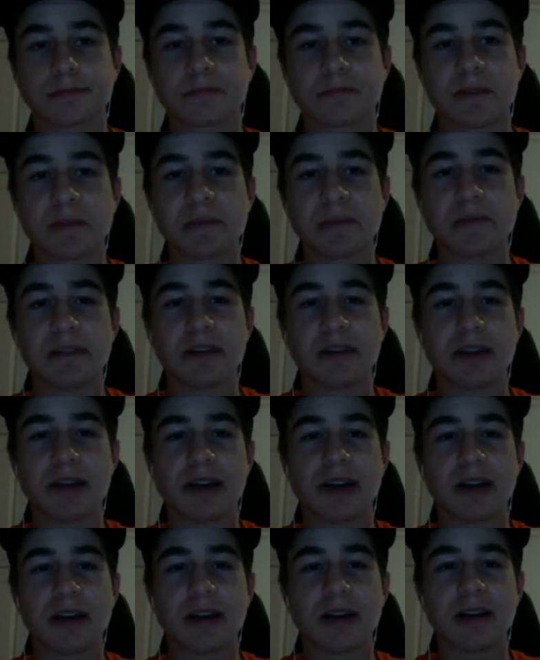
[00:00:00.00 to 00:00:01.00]
Maybe
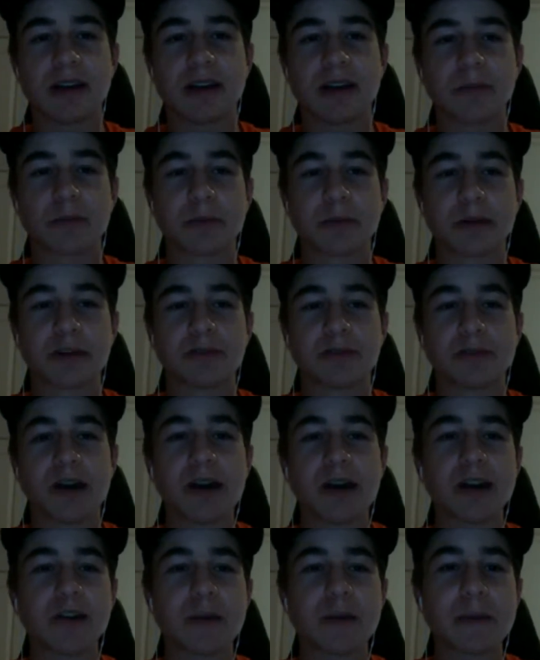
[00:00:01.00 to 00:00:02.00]
Roberto
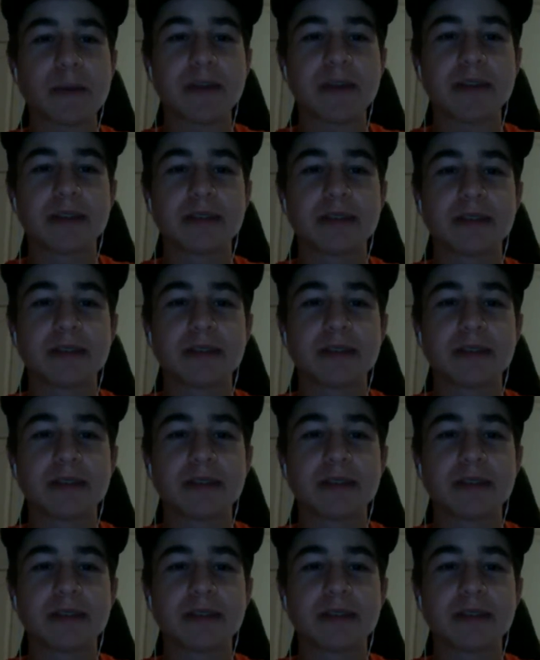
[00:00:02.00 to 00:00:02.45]
Luongo, maybe?